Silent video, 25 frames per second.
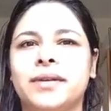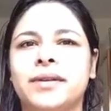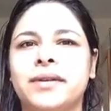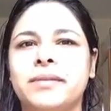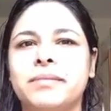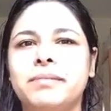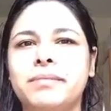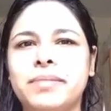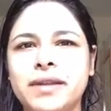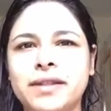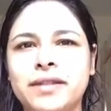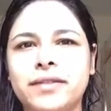
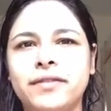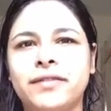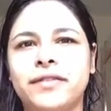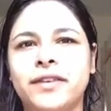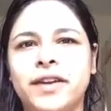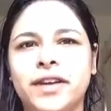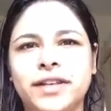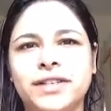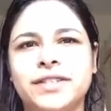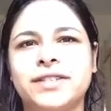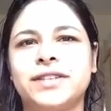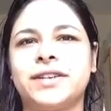Be the
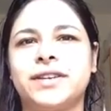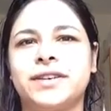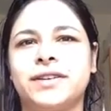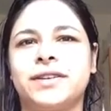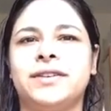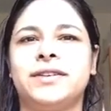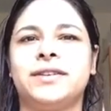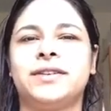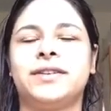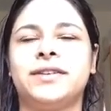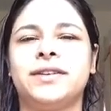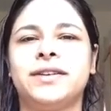victor.
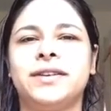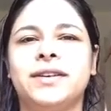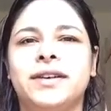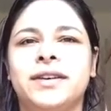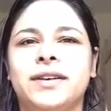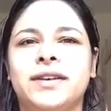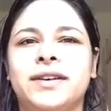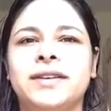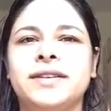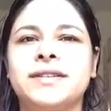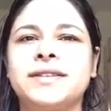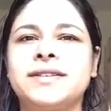
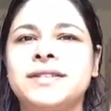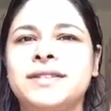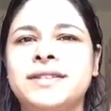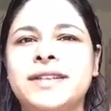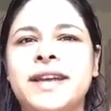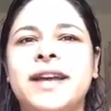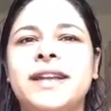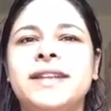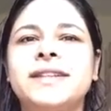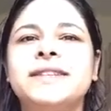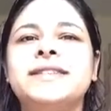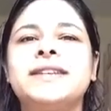
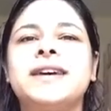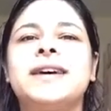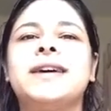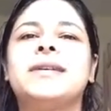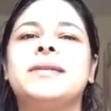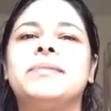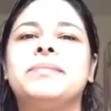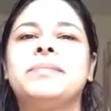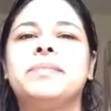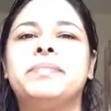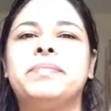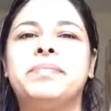Stand
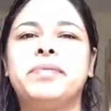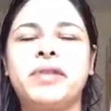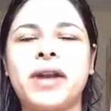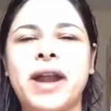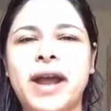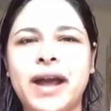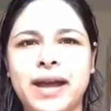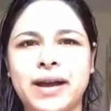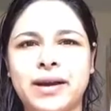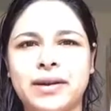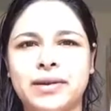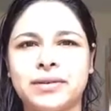up,
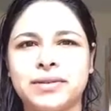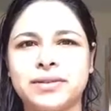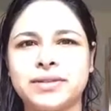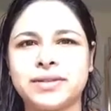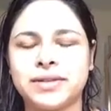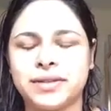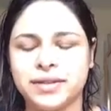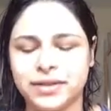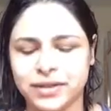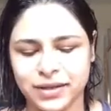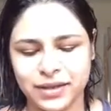proud,